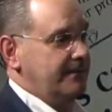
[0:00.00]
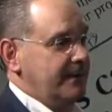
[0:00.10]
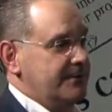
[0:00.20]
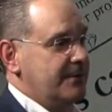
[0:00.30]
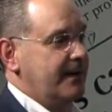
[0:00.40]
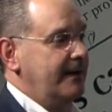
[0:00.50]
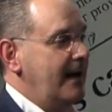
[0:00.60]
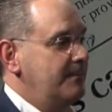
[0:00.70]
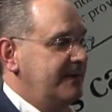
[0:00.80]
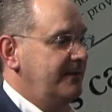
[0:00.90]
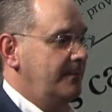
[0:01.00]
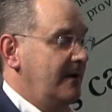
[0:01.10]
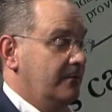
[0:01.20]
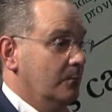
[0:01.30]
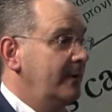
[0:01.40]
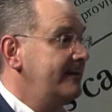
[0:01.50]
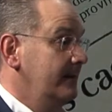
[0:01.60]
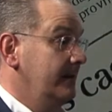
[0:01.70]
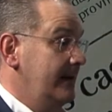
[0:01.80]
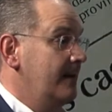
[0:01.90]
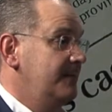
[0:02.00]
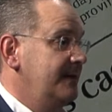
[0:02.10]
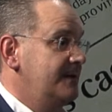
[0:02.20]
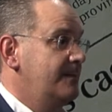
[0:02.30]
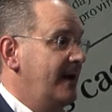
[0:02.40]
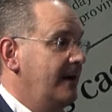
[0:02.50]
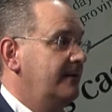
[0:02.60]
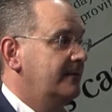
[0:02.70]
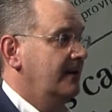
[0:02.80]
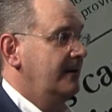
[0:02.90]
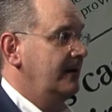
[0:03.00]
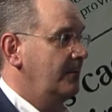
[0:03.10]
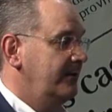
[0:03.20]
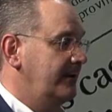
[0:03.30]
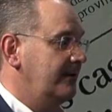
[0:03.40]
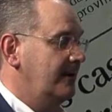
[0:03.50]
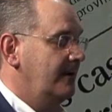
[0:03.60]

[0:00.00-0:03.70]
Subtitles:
We took an empty space, a recently emptied space that was